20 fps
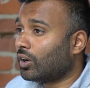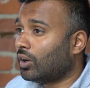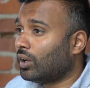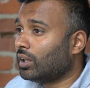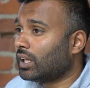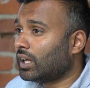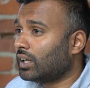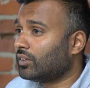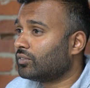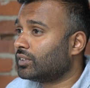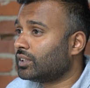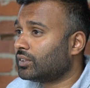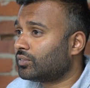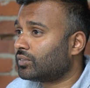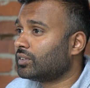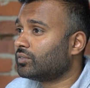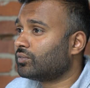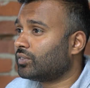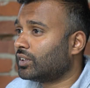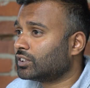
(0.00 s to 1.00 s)
all have
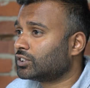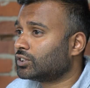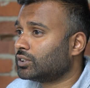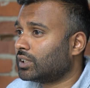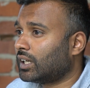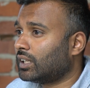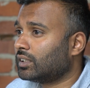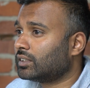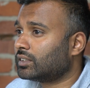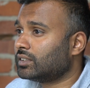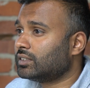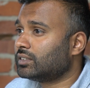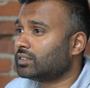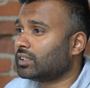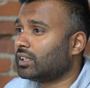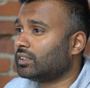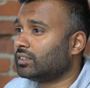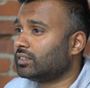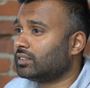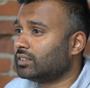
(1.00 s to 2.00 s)
different
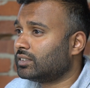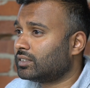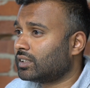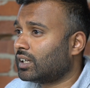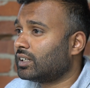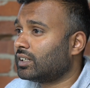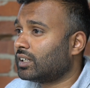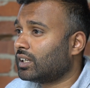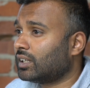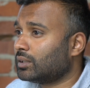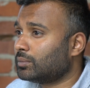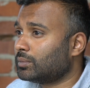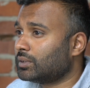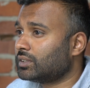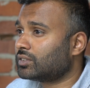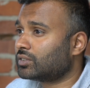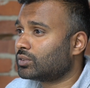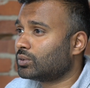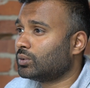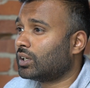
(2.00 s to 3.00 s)
functionalities and design
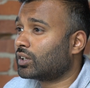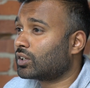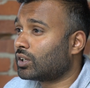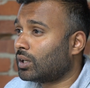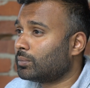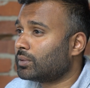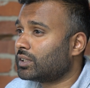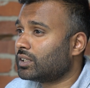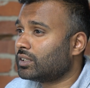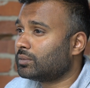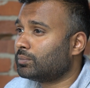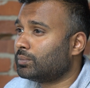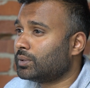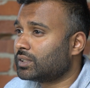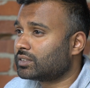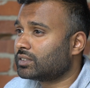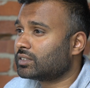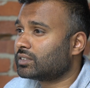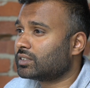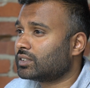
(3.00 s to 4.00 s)
elements to accommodate
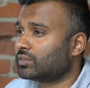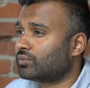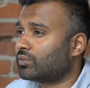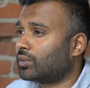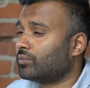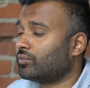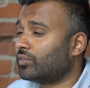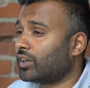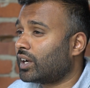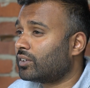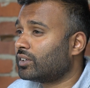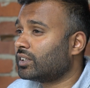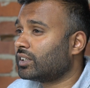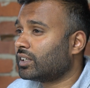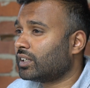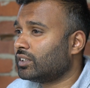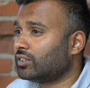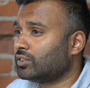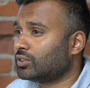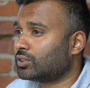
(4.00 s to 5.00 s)
businesses from
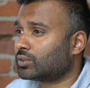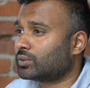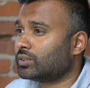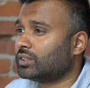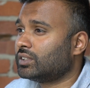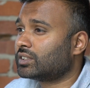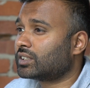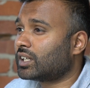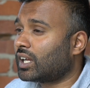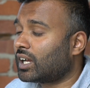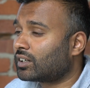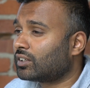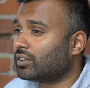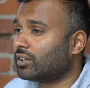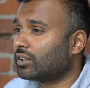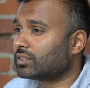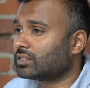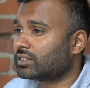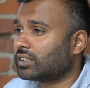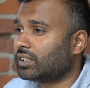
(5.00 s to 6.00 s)
varying industries,
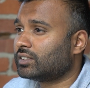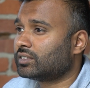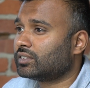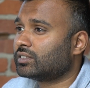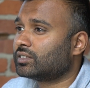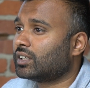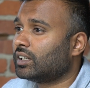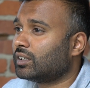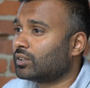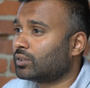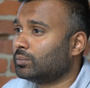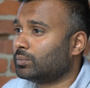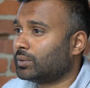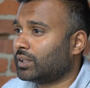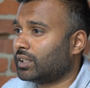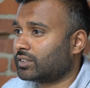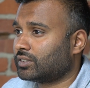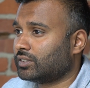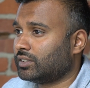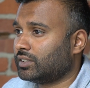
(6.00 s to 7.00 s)
catalog sizes, and
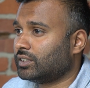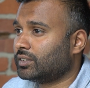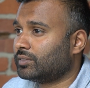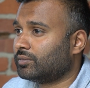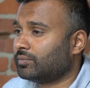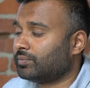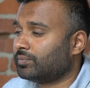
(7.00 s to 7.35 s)
complexity.